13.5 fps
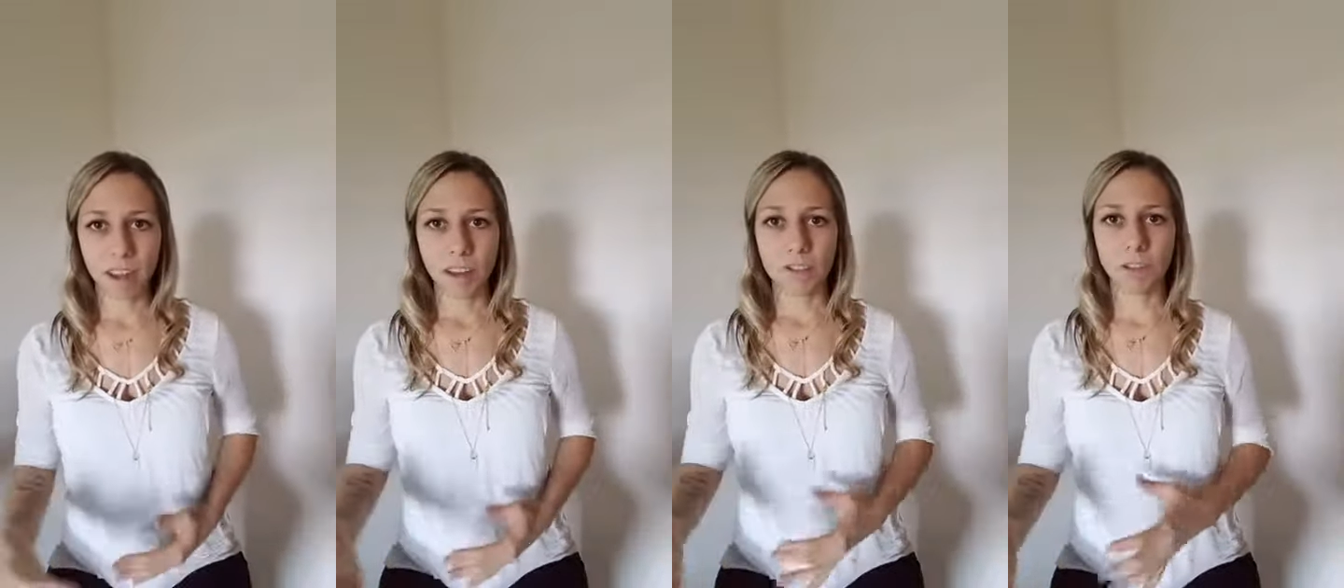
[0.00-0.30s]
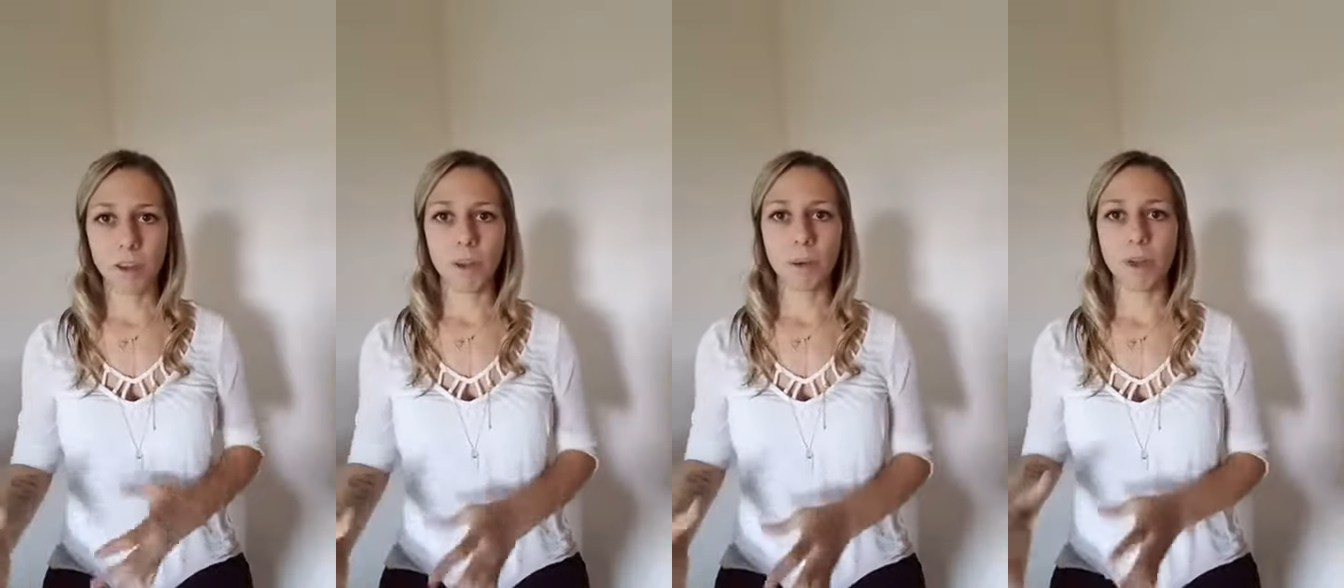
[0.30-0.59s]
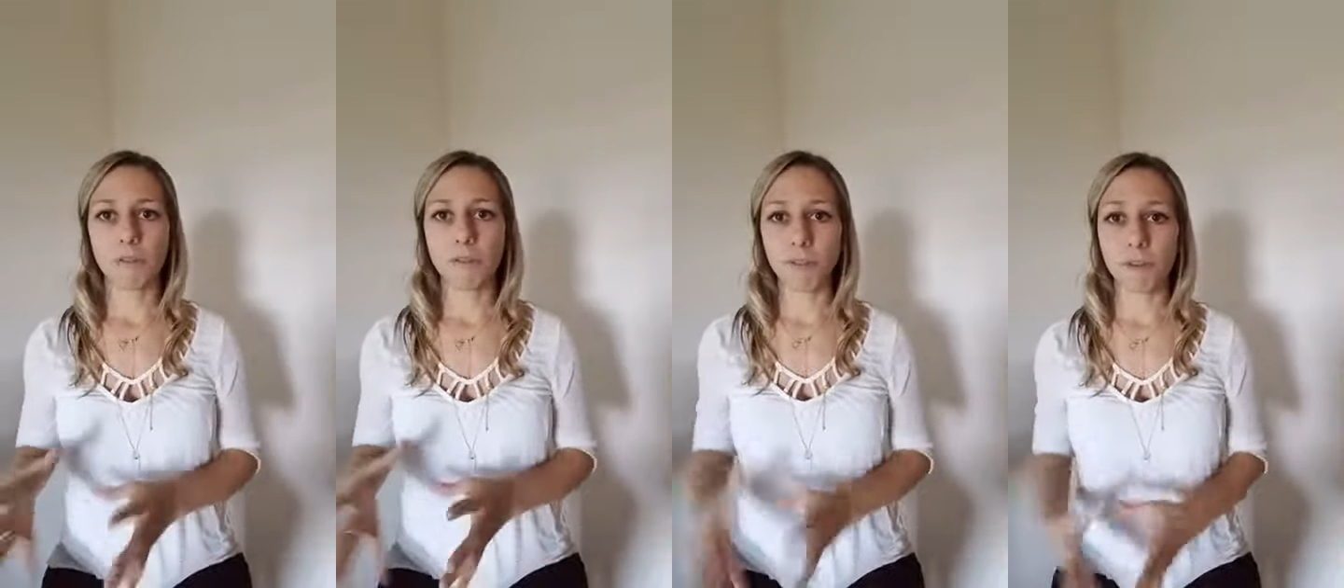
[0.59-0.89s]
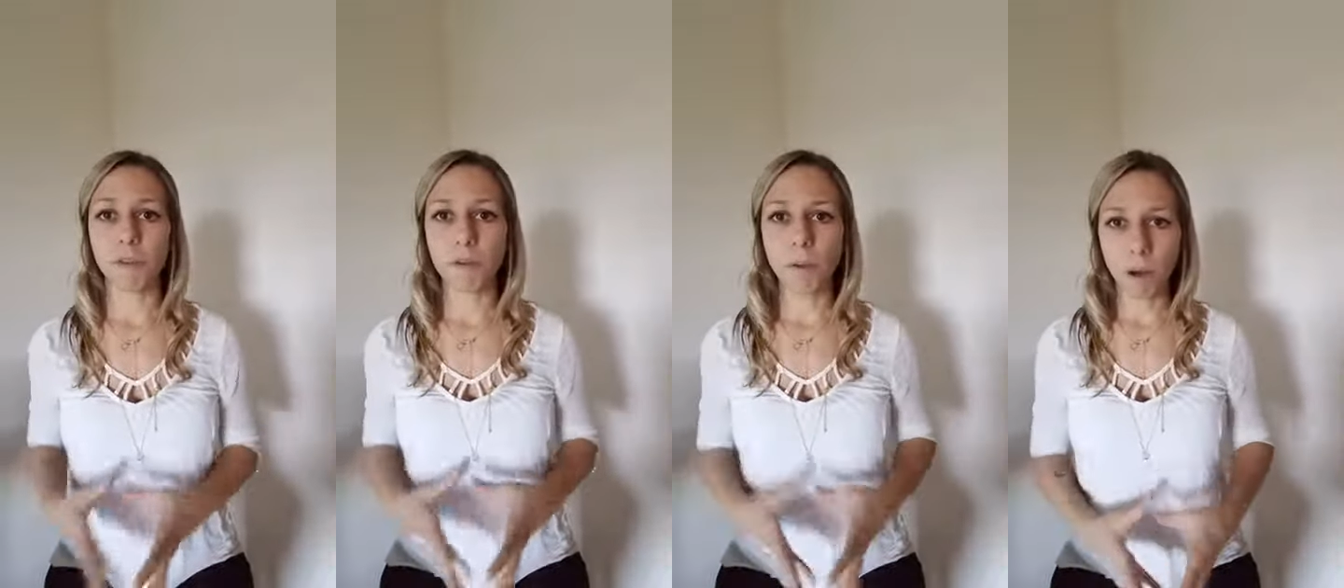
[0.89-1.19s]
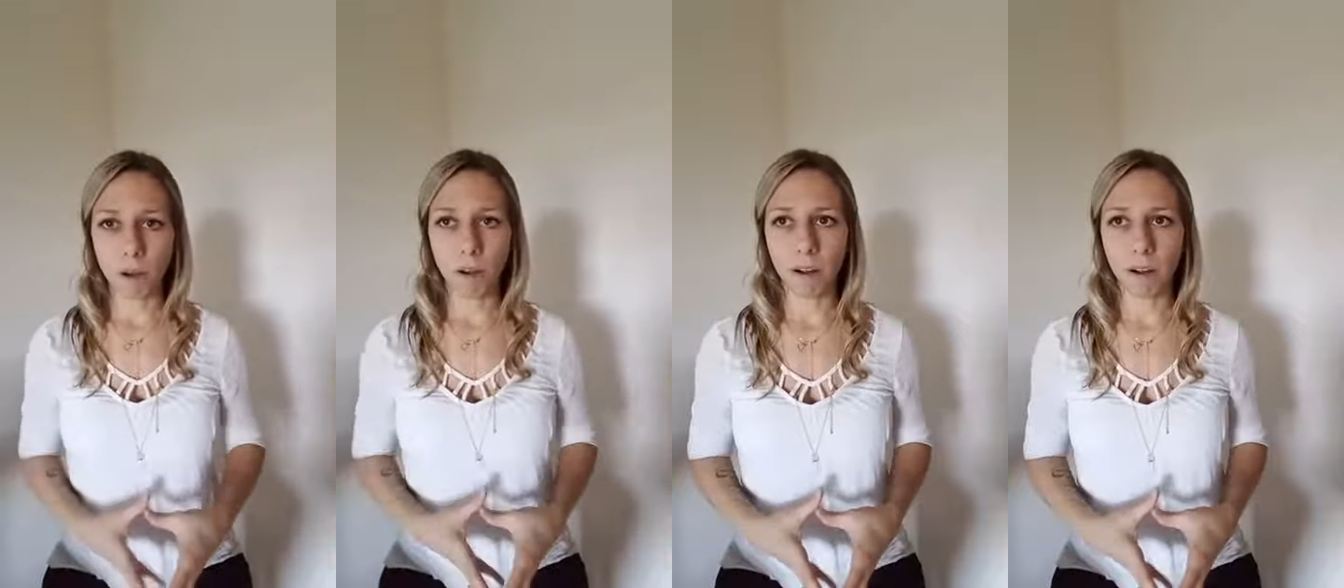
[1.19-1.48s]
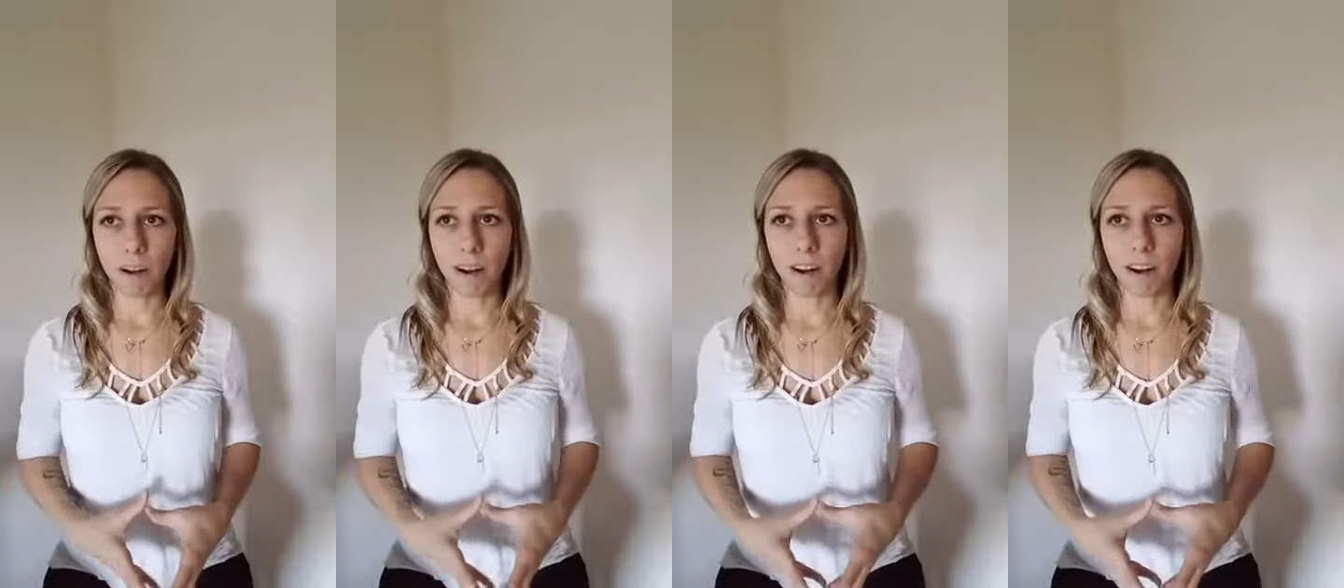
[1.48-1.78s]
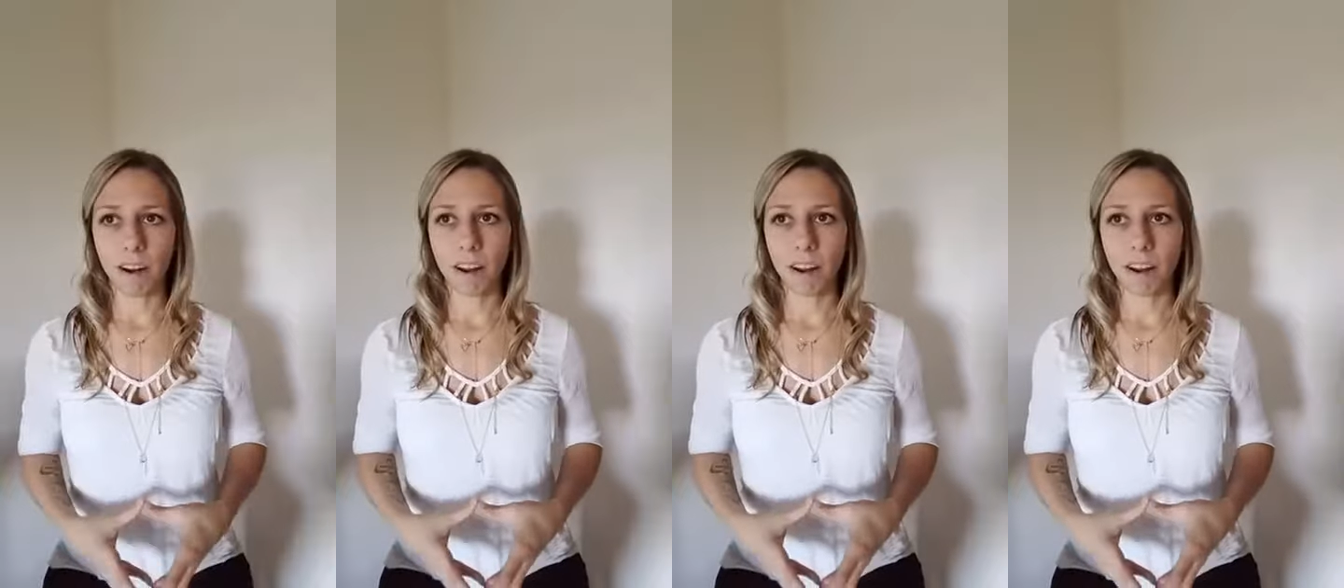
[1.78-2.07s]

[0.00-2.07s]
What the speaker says: So if you are,